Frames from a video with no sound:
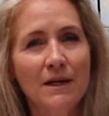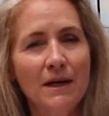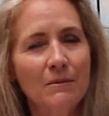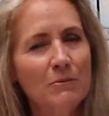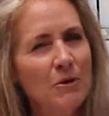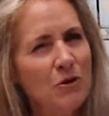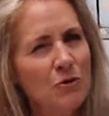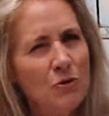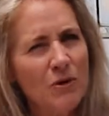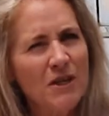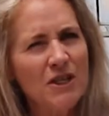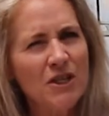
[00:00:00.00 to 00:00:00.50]
I'm
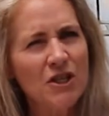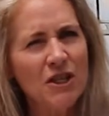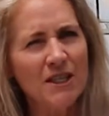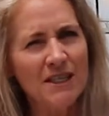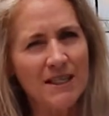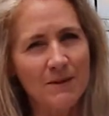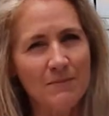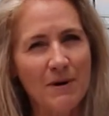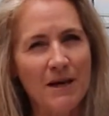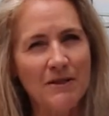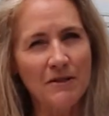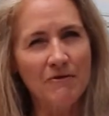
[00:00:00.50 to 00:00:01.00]
not talking
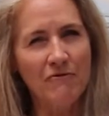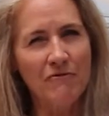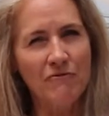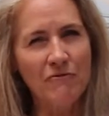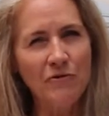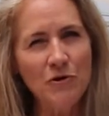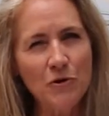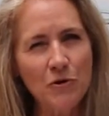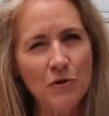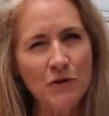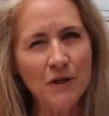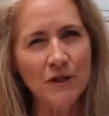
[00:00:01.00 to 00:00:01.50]
just about the
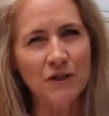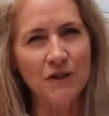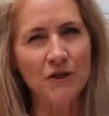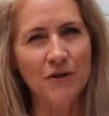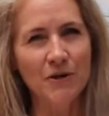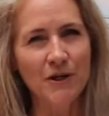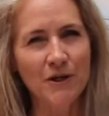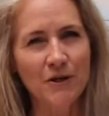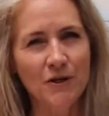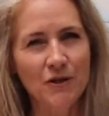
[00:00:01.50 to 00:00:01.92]
food that's going